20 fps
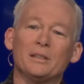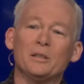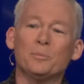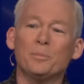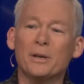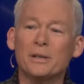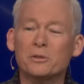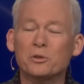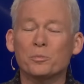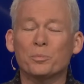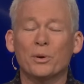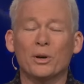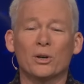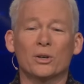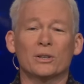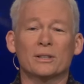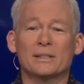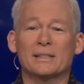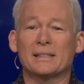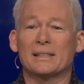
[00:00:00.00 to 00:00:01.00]
The Apostle
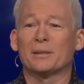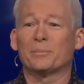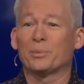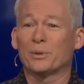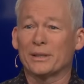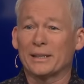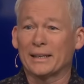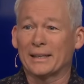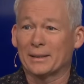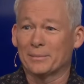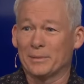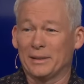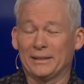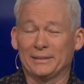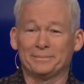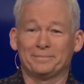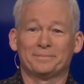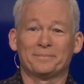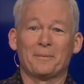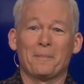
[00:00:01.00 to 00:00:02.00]
Paul is in a
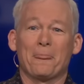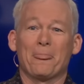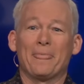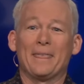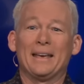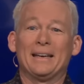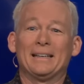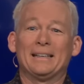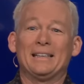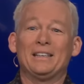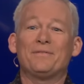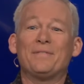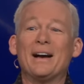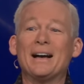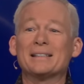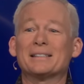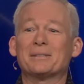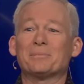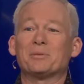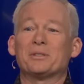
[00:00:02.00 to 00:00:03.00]
predicament. He
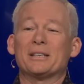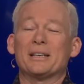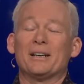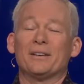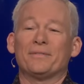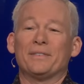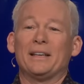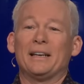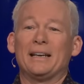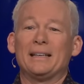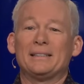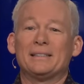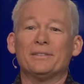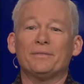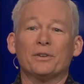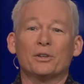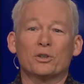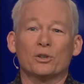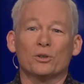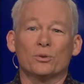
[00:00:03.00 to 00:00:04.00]
finds himself in a
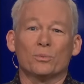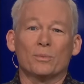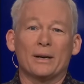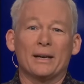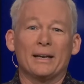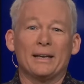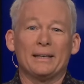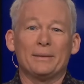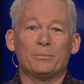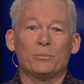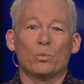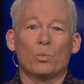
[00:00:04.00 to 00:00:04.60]
difficult way.